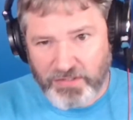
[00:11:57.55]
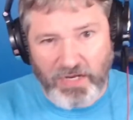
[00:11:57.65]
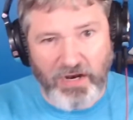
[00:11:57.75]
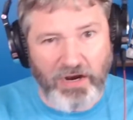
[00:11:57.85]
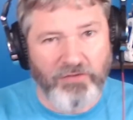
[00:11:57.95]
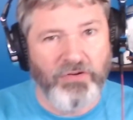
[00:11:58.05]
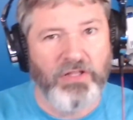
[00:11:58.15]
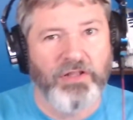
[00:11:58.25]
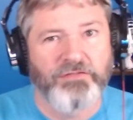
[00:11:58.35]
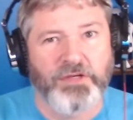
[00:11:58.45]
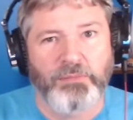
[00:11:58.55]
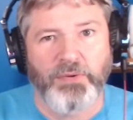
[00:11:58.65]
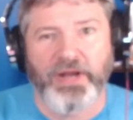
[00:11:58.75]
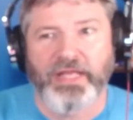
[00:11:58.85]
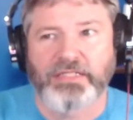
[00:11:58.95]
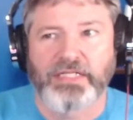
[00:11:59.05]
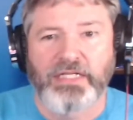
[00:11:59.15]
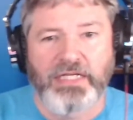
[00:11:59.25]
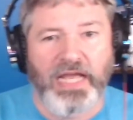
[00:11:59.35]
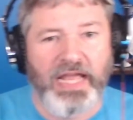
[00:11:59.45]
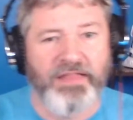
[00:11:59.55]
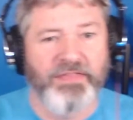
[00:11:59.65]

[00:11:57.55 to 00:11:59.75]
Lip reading: I really love their brand, and they